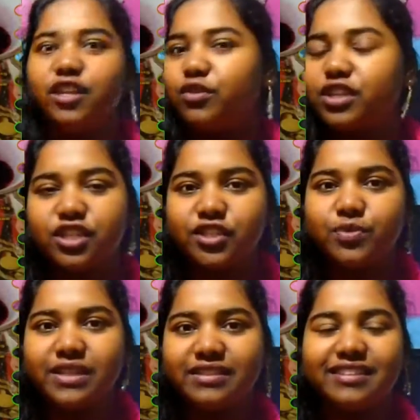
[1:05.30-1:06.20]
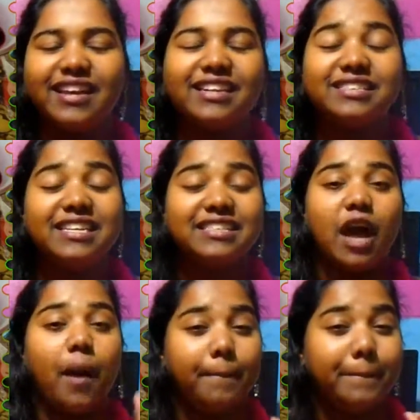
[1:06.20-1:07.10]
then you can just sweeten it, and it tastes
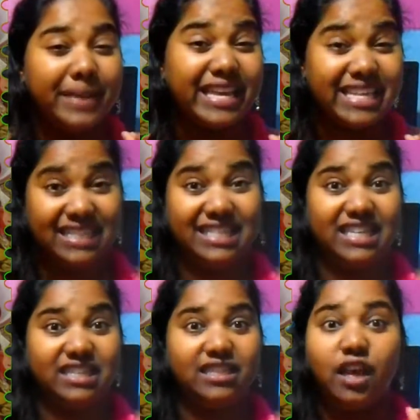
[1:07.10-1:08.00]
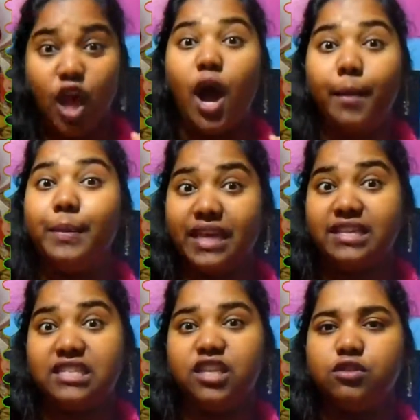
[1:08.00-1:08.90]
amazing.
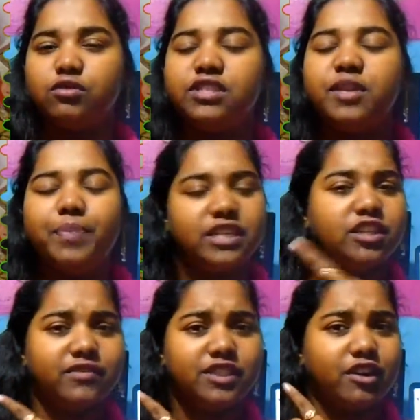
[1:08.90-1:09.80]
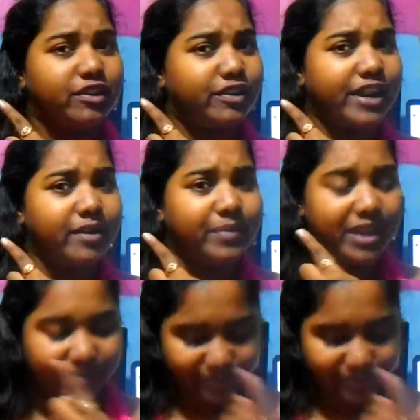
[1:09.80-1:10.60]
Amazing. You'll see the picture of the sorrel right up there.